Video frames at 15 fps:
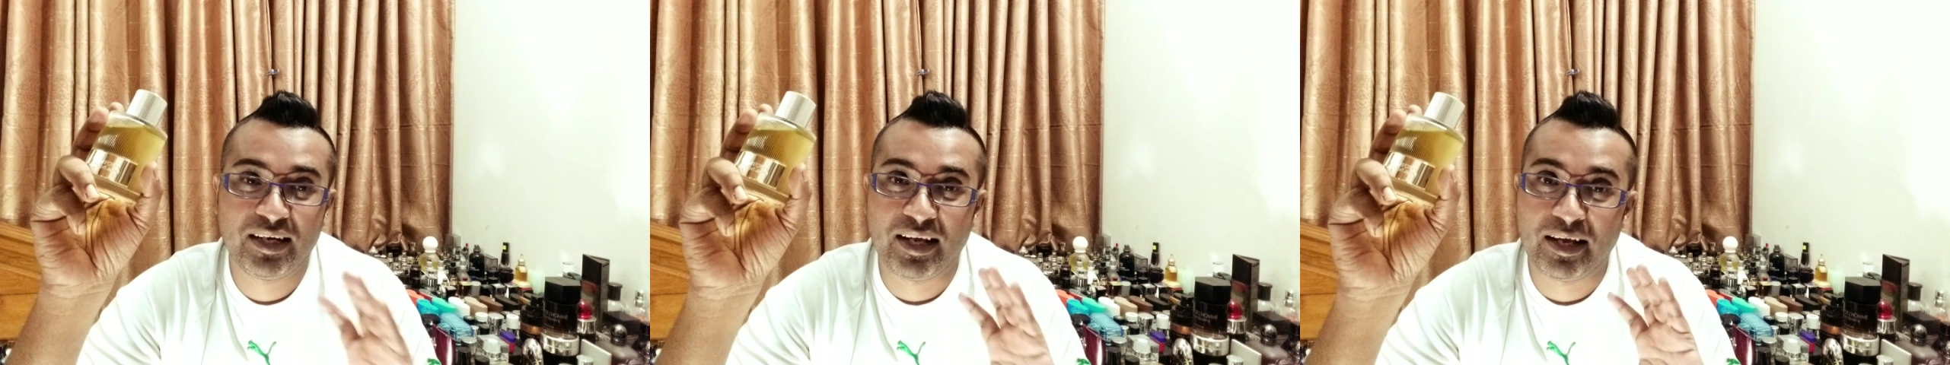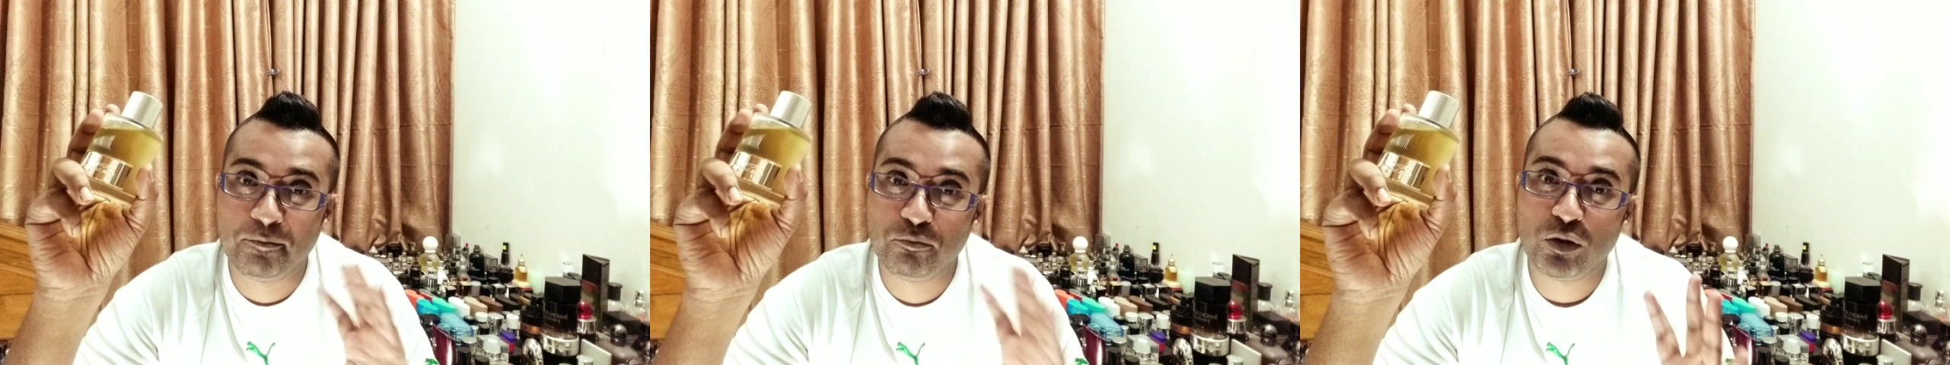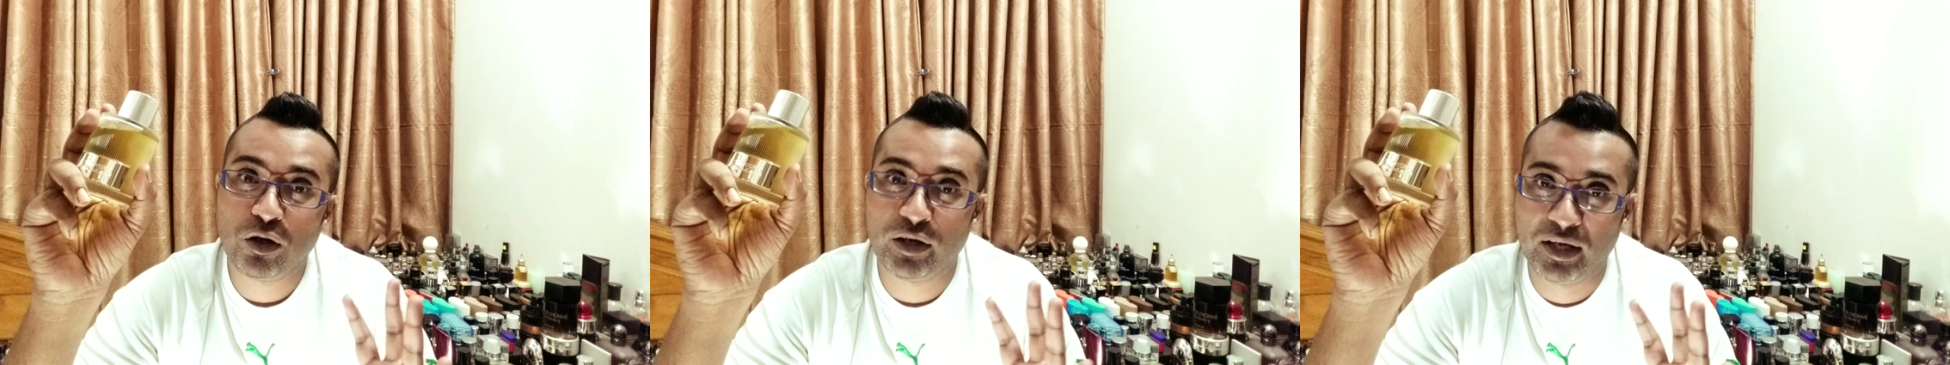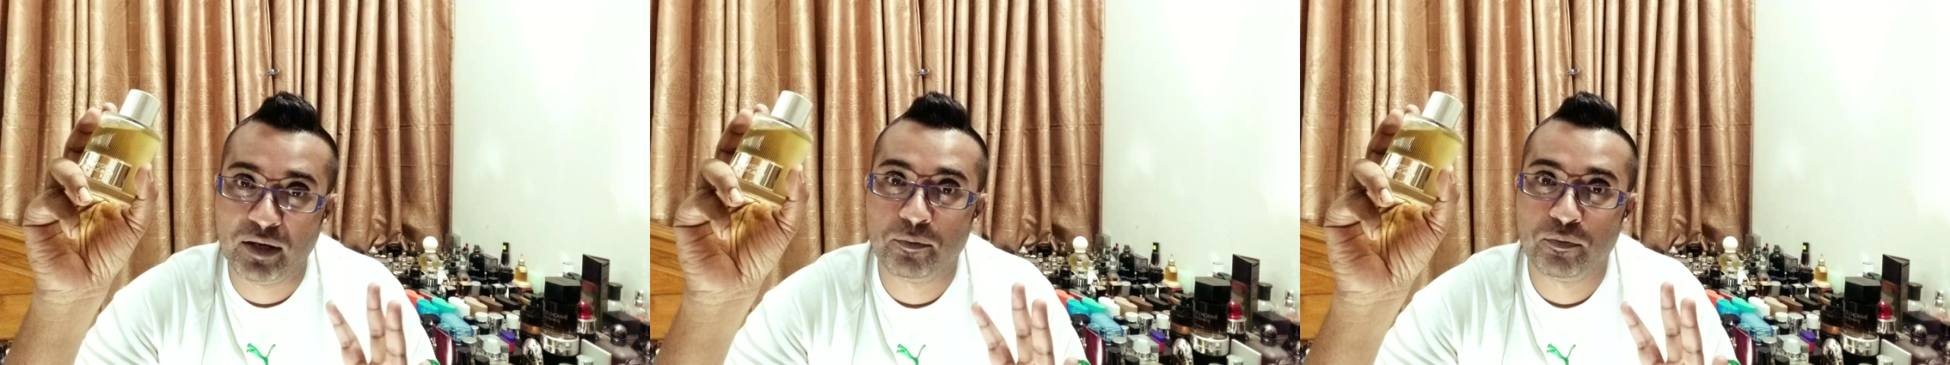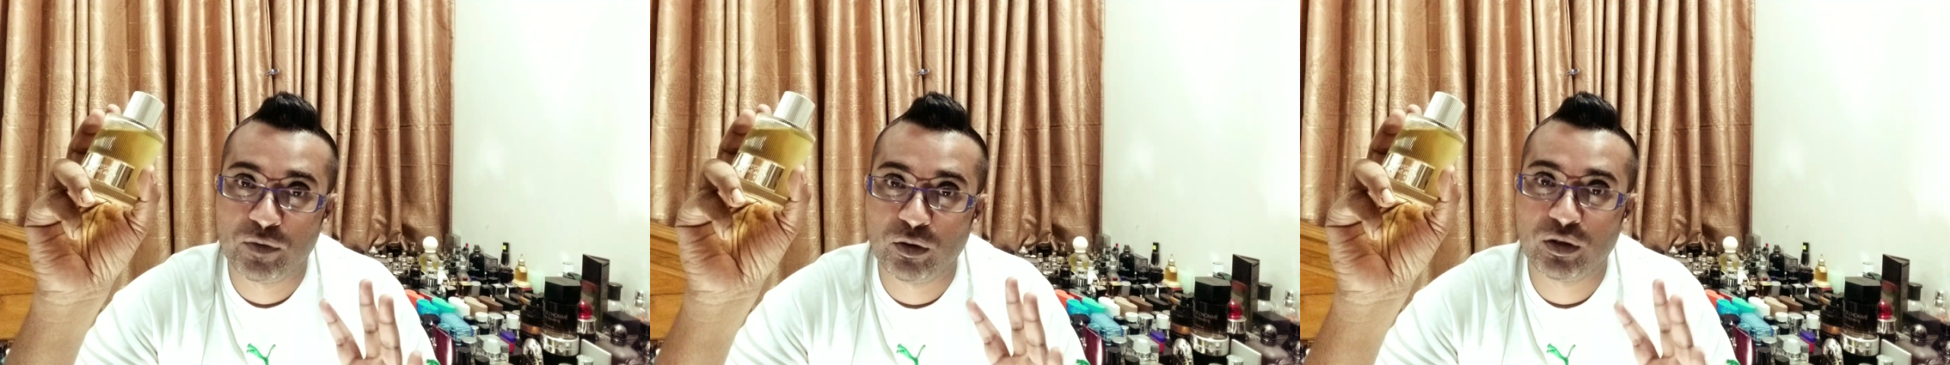an employee
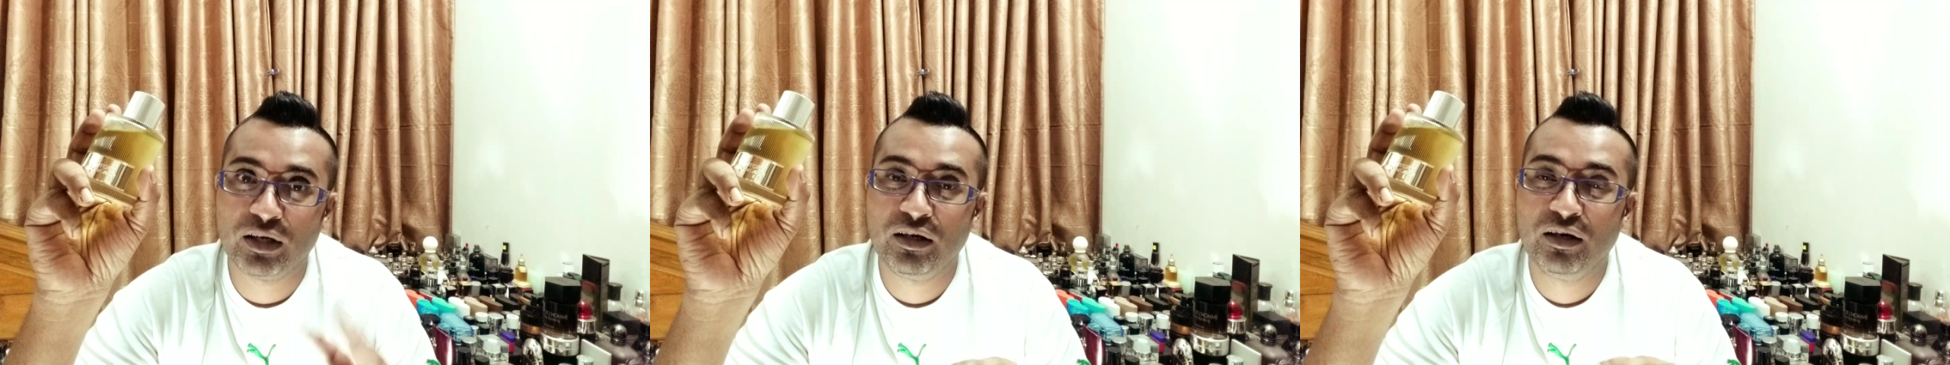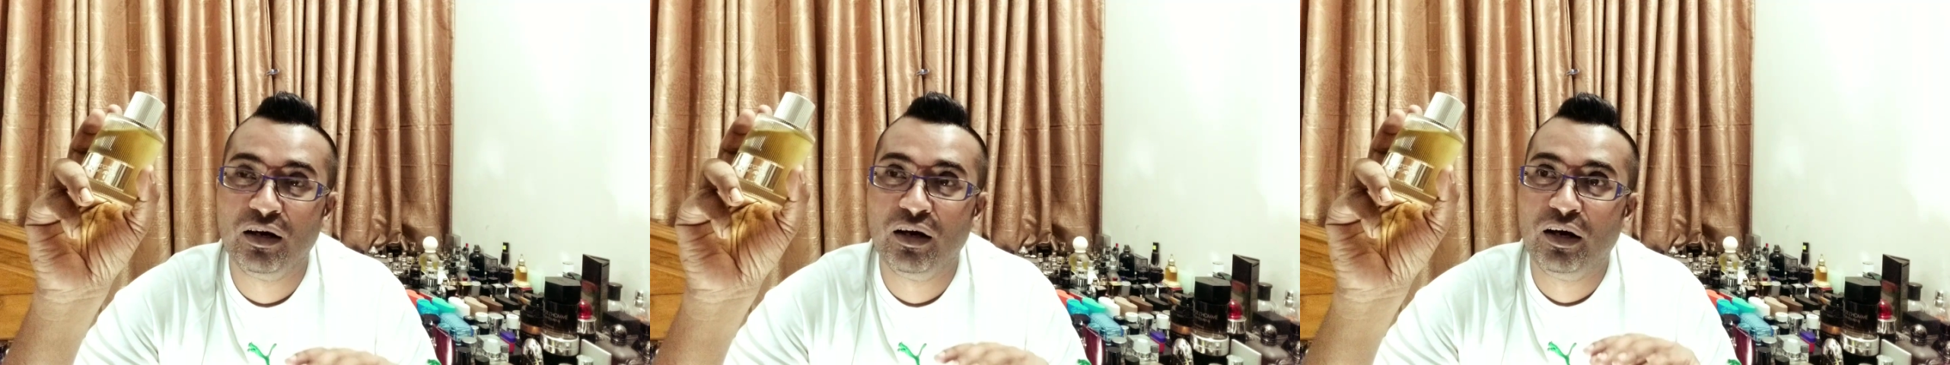okay